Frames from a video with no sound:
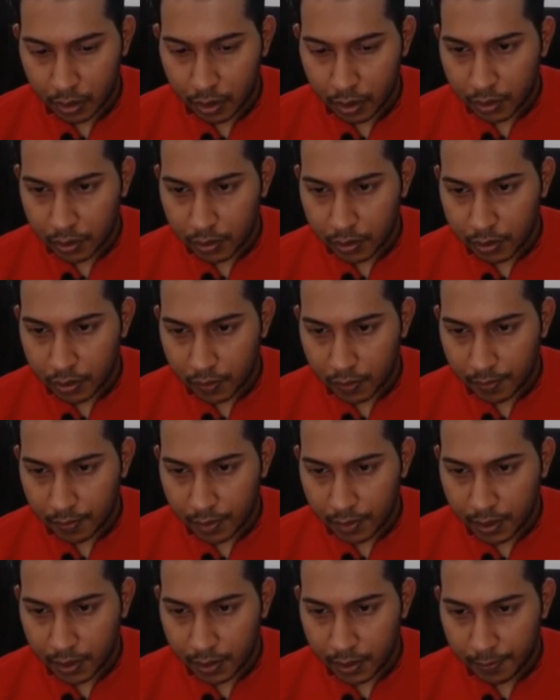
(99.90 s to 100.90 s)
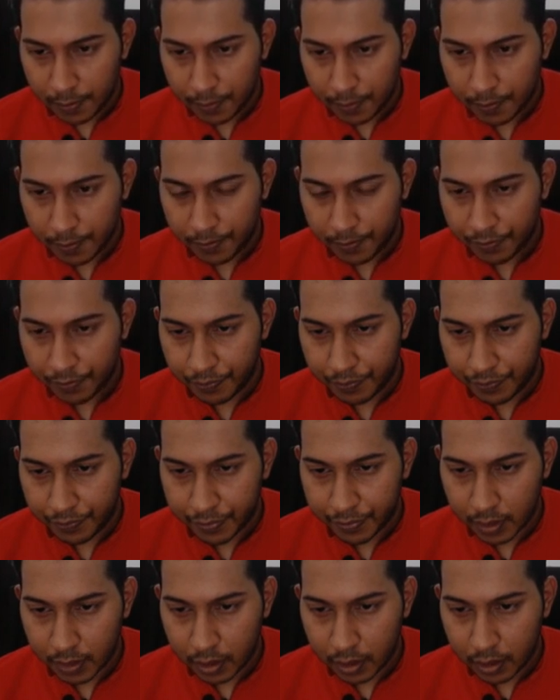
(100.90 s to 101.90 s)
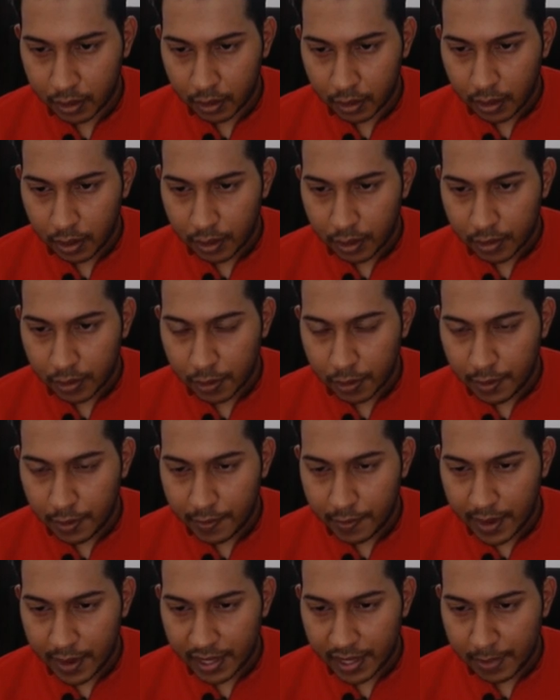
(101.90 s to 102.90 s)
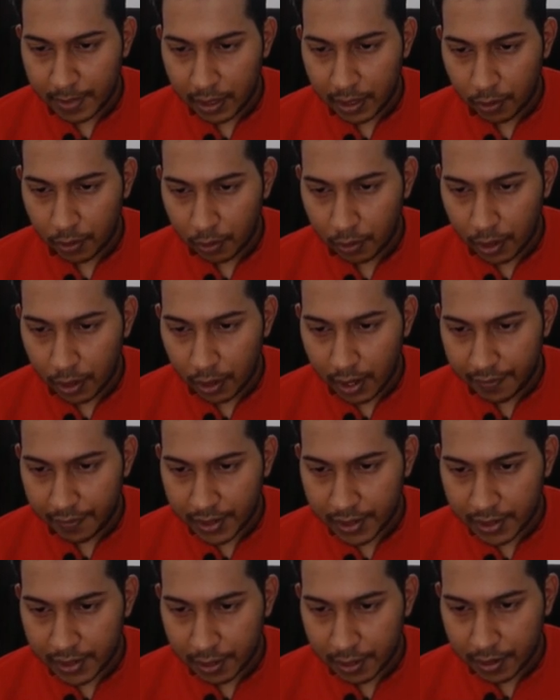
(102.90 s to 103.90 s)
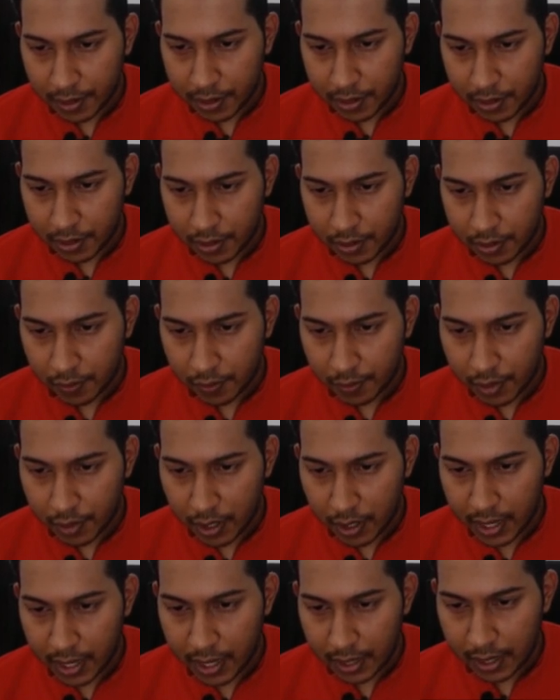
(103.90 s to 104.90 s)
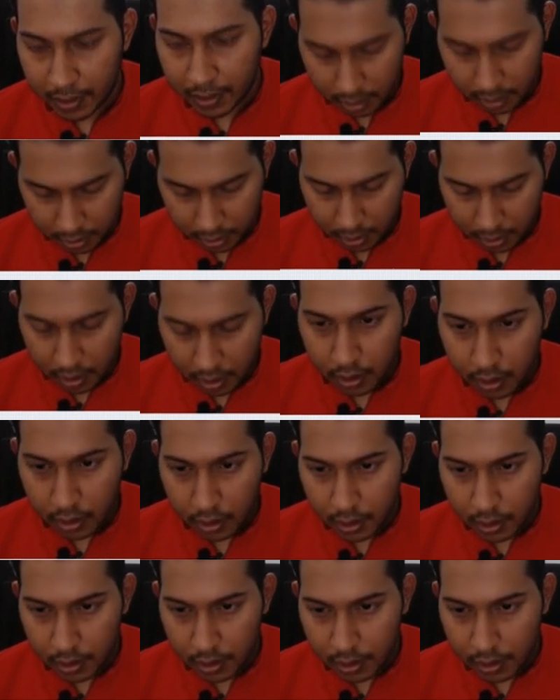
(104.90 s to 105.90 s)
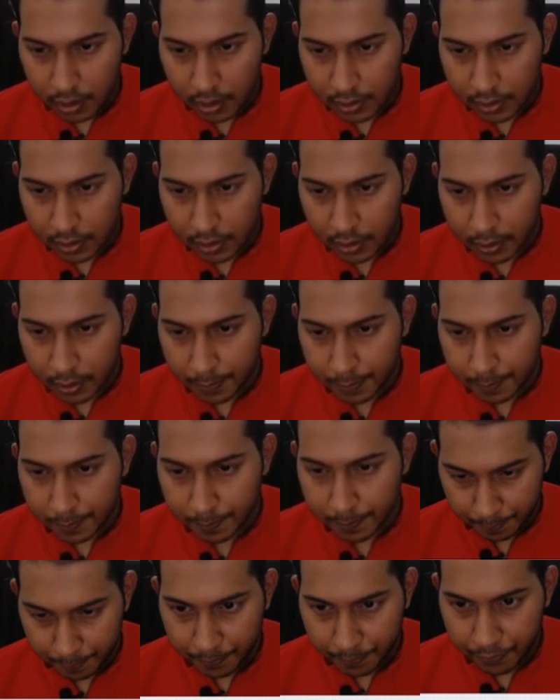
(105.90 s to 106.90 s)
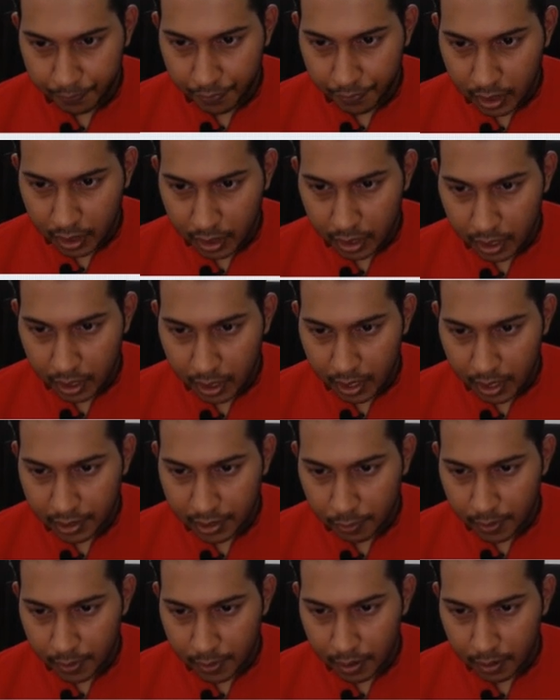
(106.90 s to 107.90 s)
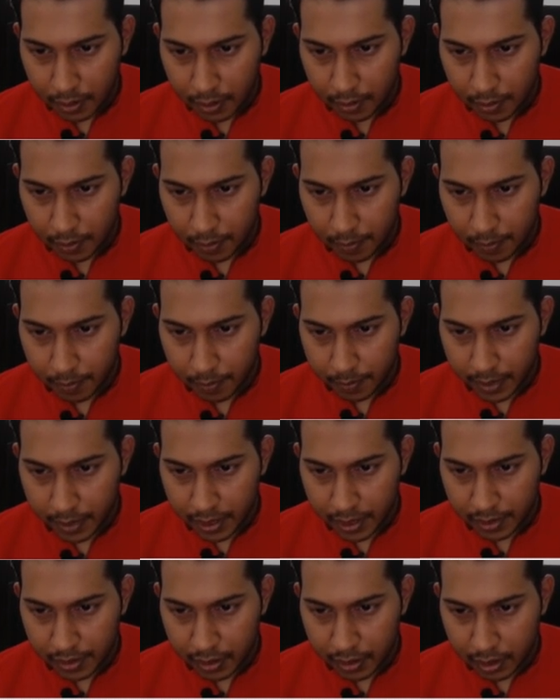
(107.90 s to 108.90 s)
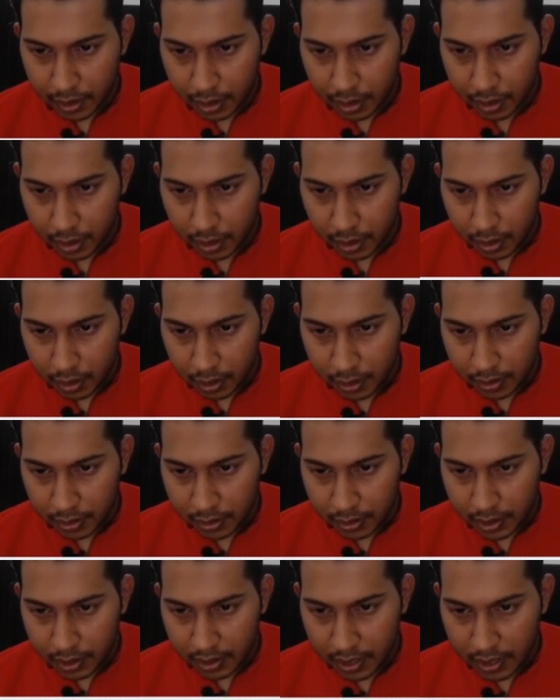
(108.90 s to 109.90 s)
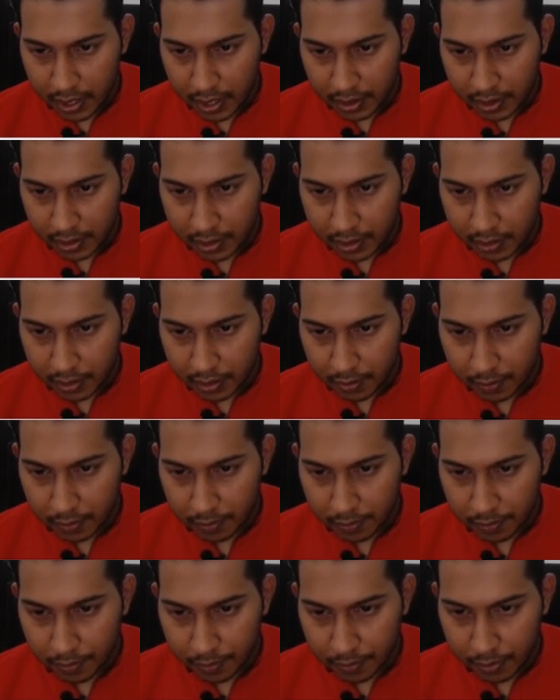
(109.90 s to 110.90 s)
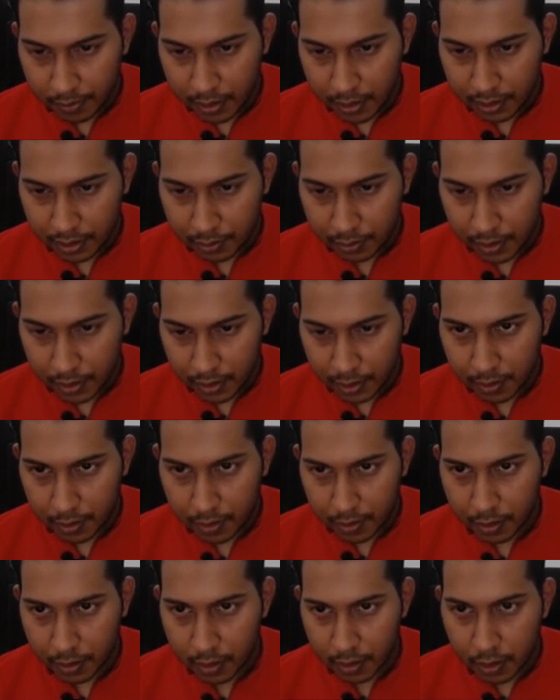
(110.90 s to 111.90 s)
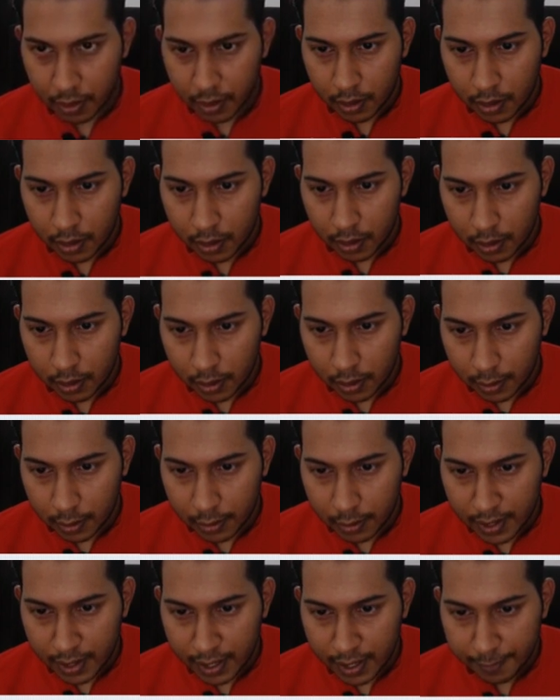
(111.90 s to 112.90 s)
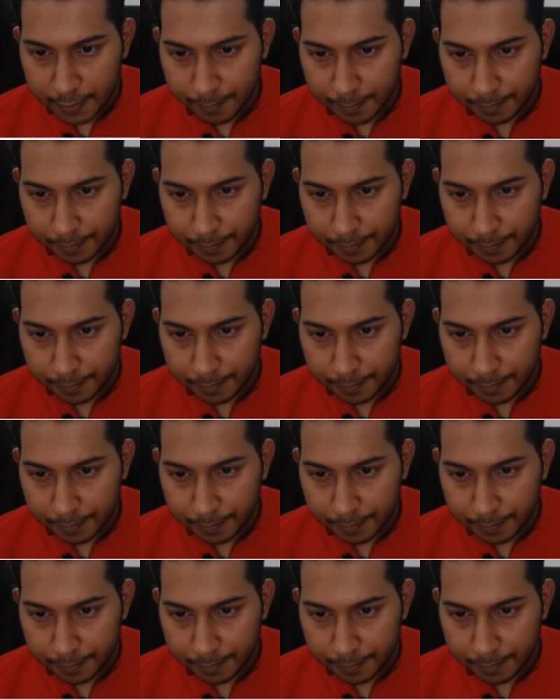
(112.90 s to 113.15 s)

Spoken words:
so from here, so when we expand the whole fx equation, so from here you get is x square minus 6x plus with 9